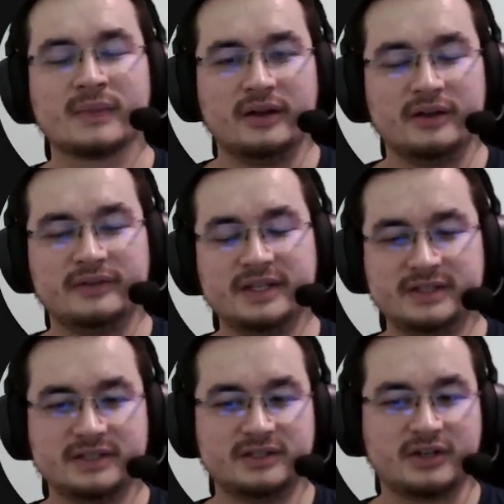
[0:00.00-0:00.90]
Uh,
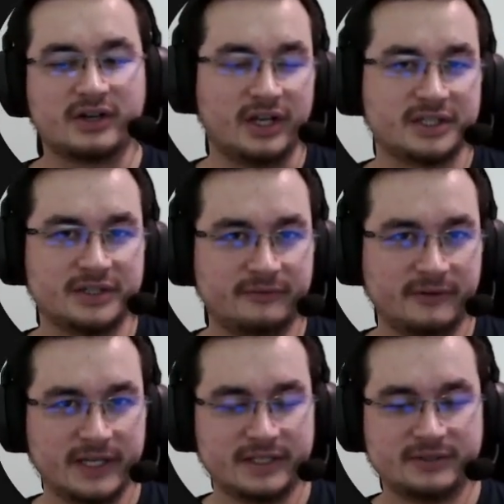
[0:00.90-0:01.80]
this is the collection
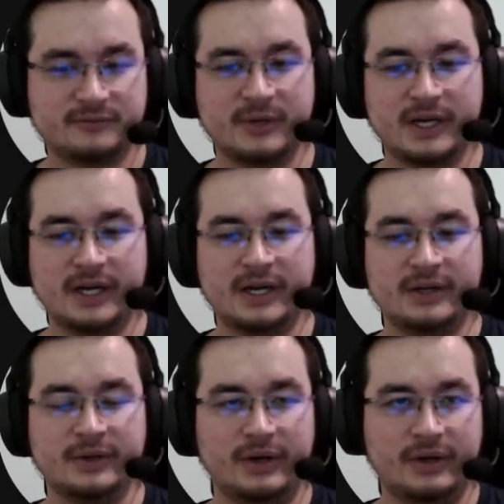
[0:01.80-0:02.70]
phase
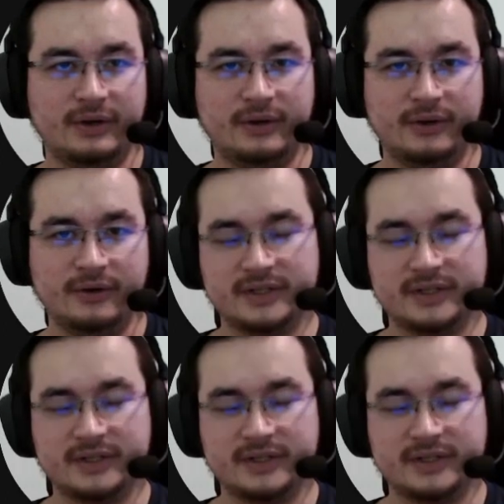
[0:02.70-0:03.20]
where uh,